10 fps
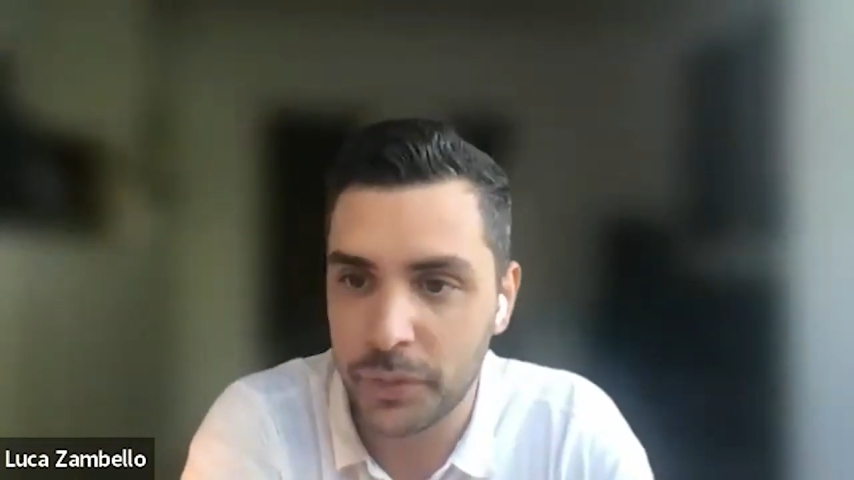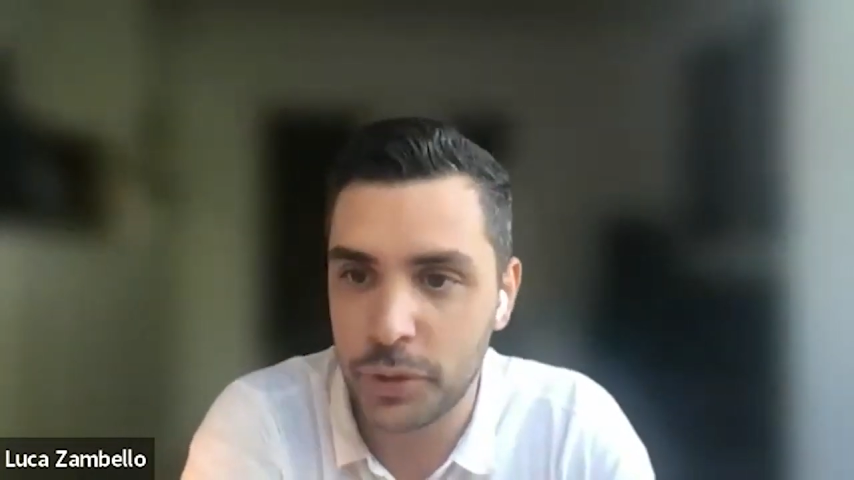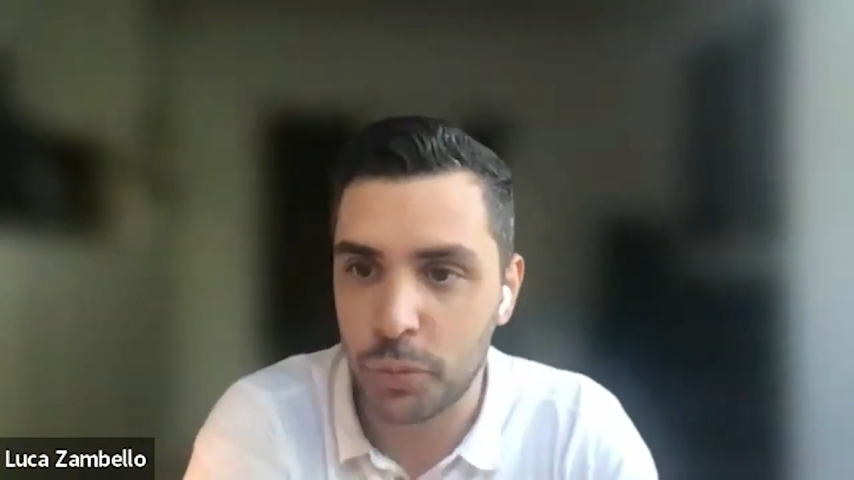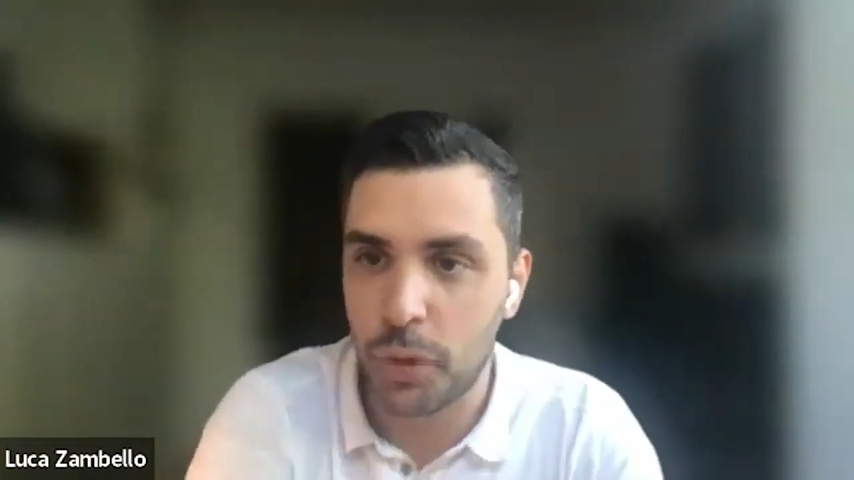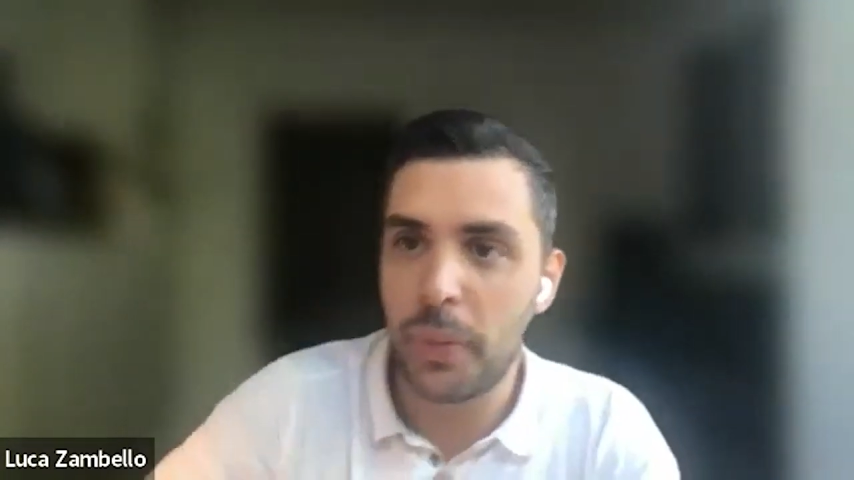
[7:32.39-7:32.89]

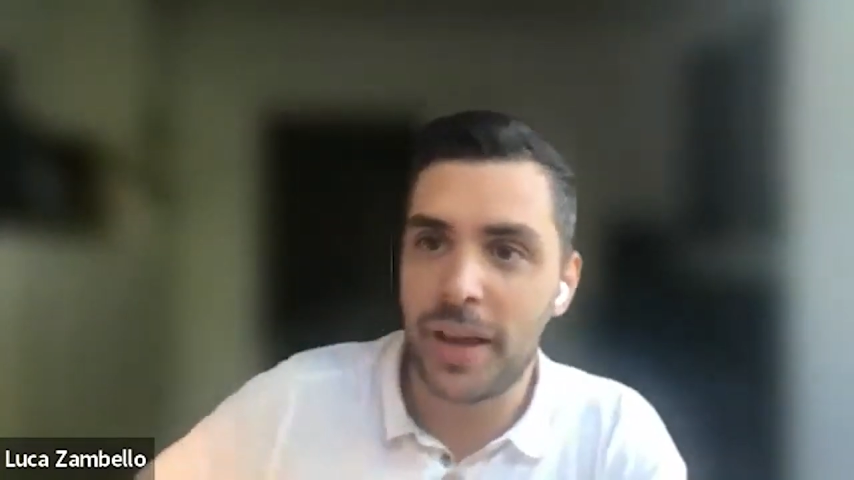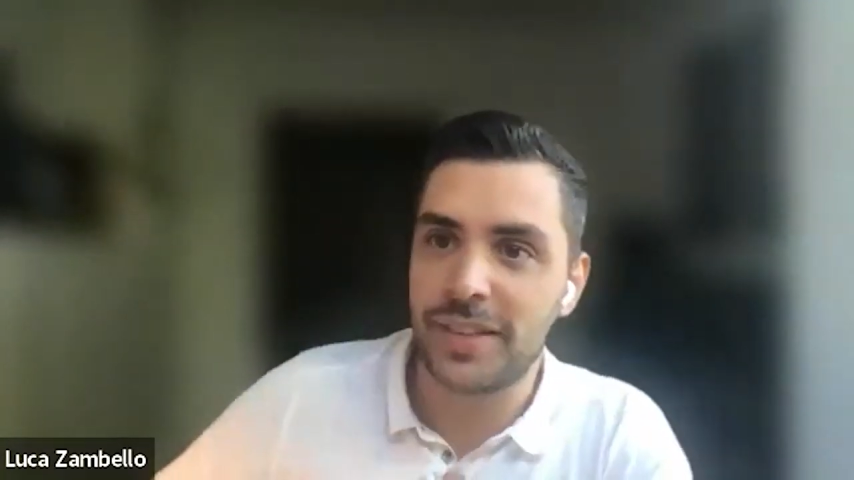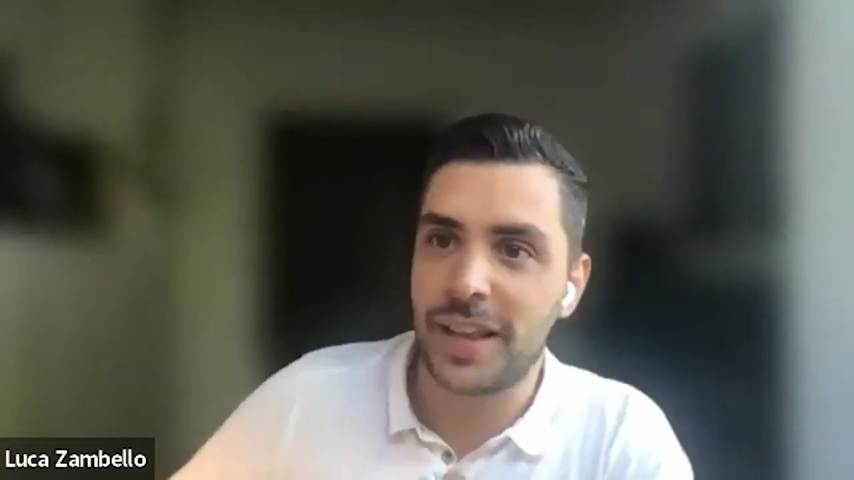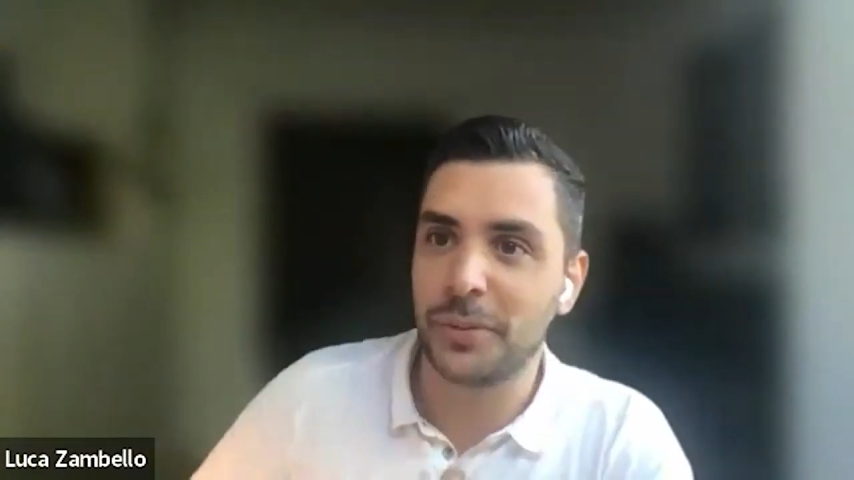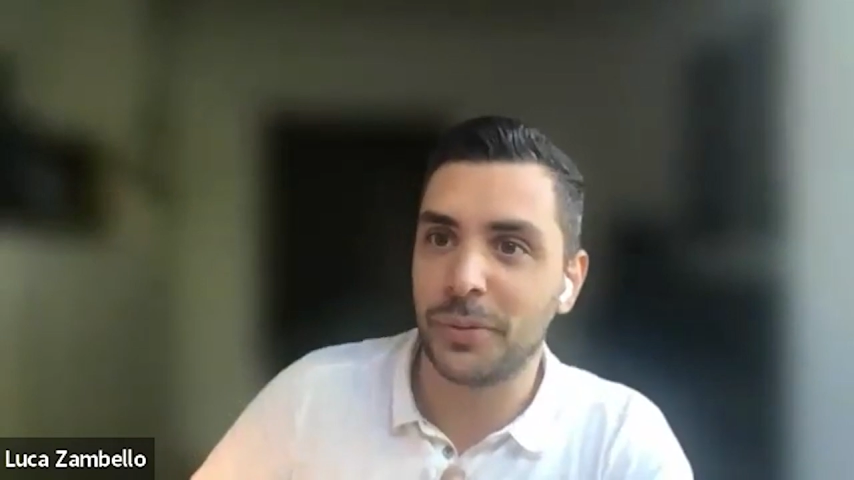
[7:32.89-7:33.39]
just want to pass
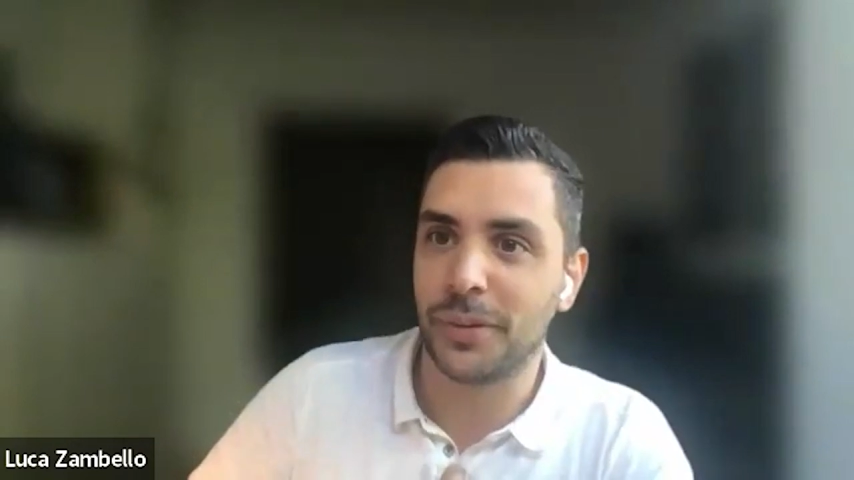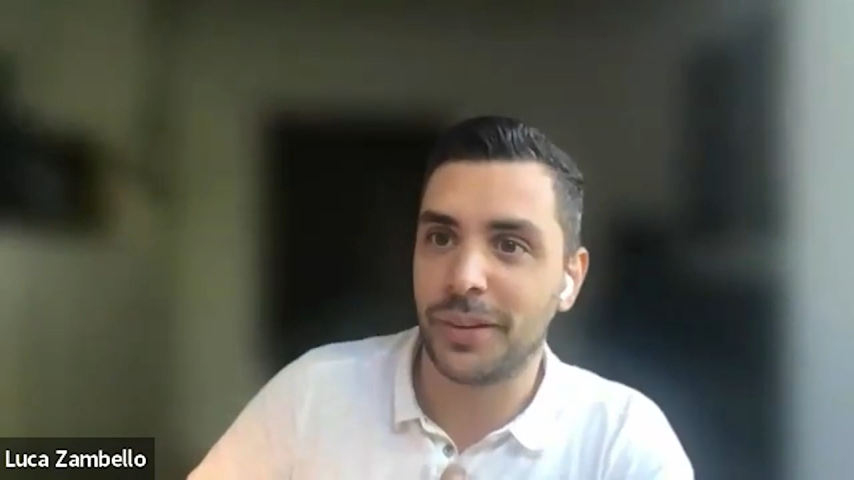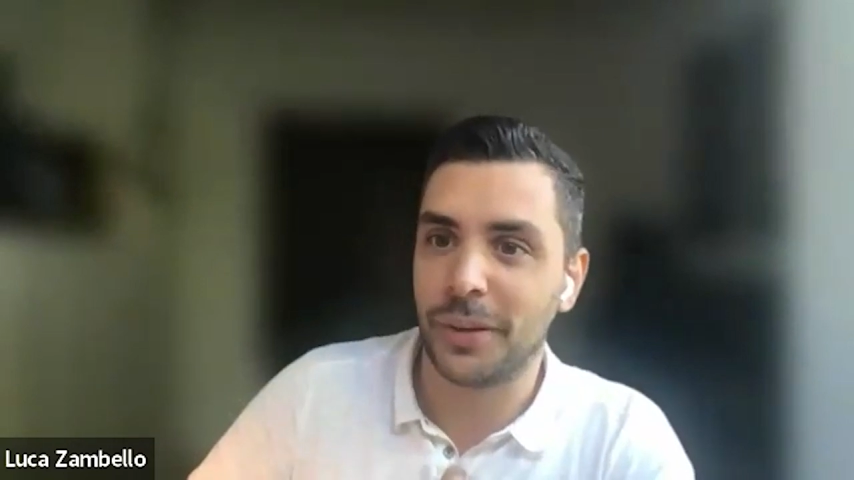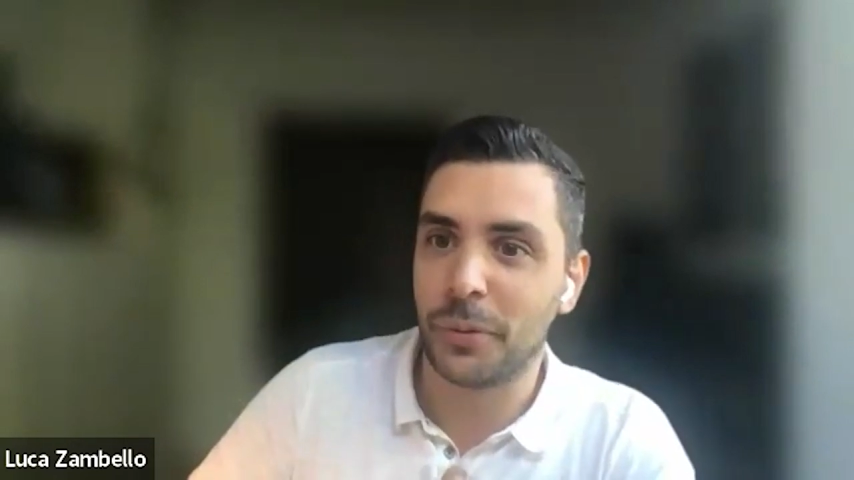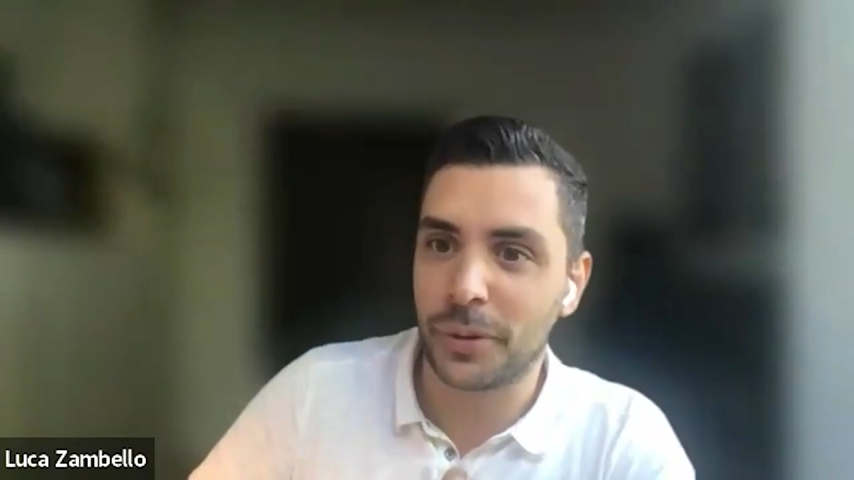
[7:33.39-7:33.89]

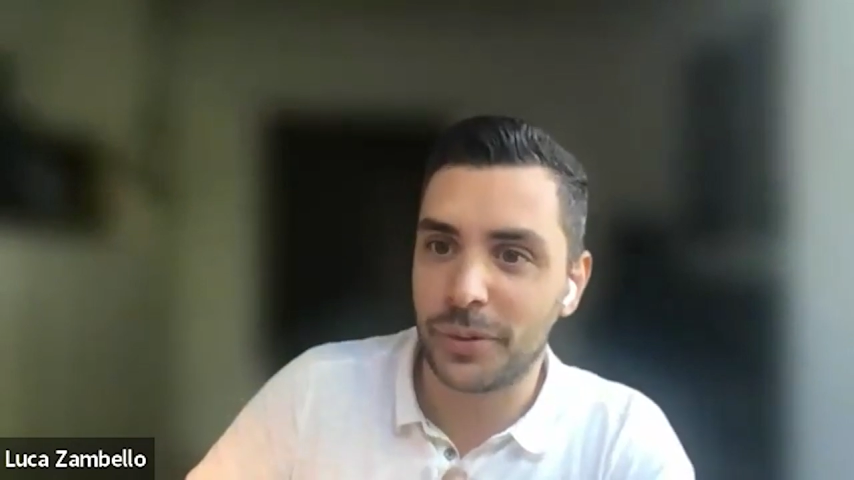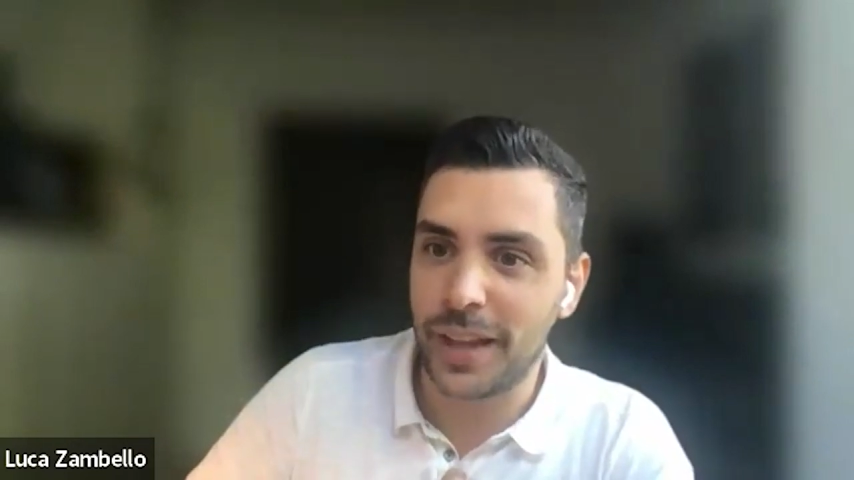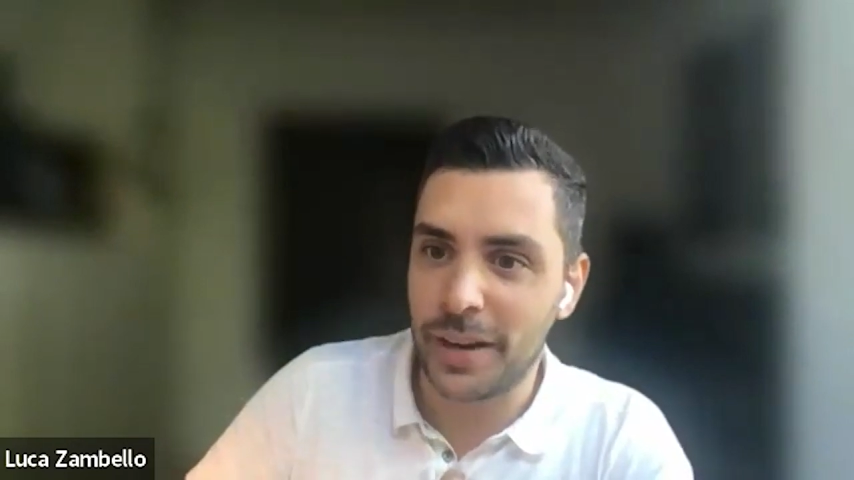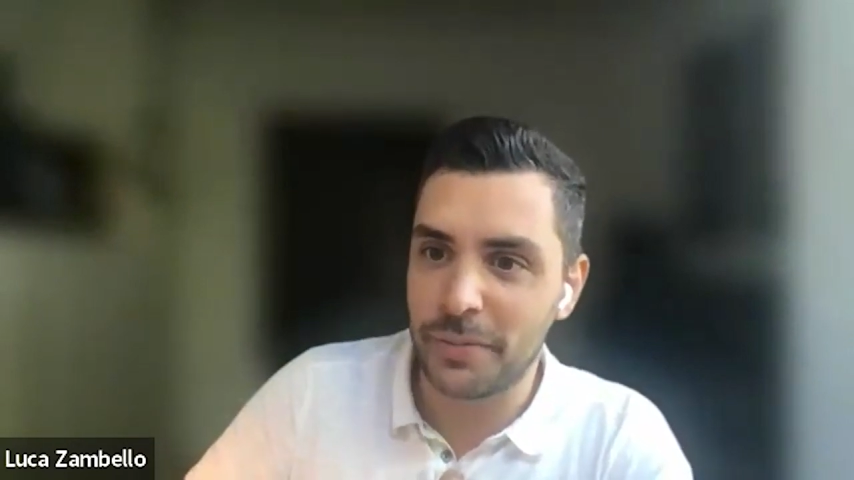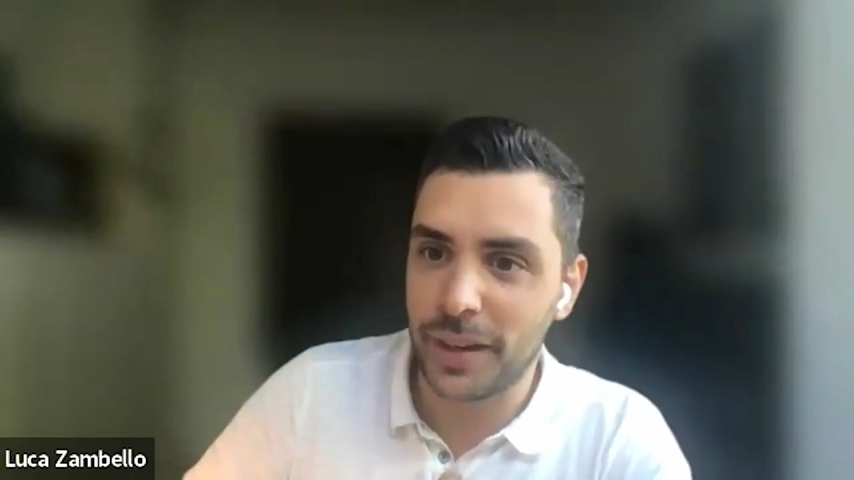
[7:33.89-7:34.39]
the word to Dan,